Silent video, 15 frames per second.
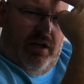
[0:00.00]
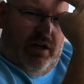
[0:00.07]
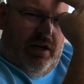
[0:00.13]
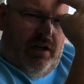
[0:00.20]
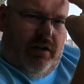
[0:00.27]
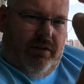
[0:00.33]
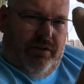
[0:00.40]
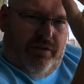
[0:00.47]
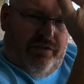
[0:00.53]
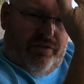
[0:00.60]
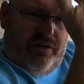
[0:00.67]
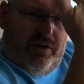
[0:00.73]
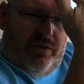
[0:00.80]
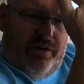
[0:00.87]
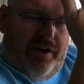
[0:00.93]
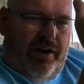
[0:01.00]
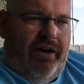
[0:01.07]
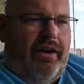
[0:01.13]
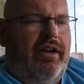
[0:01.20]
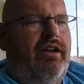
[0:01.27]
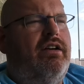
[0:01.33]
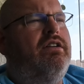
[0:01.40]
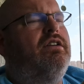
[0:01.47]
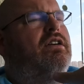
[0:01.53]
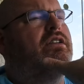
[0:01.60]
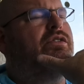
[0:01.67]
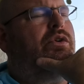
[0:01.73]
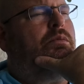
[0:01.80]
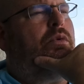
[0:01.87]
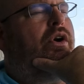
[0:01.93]
uh, the frontal area
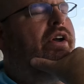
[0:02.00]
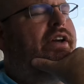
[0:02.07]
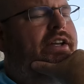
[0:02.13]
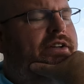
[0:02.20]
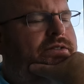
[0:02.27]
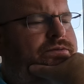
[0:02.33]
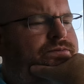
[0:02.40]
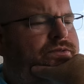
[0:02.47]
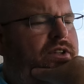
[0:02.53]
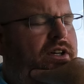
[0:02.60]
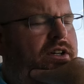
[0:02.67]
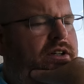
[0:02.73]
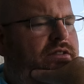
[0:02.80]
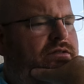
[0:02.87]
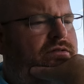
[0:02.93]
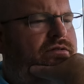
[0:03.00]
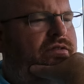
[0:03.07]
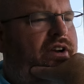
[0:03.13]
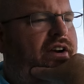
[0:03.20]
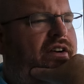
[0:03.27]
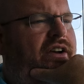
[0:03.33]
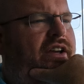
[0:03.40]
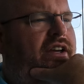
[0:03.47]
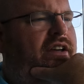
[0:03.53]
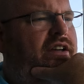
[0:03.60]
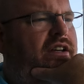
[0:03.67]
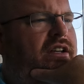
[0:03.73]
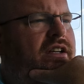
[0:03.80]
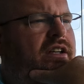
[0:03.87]
of her brain. Uh, very,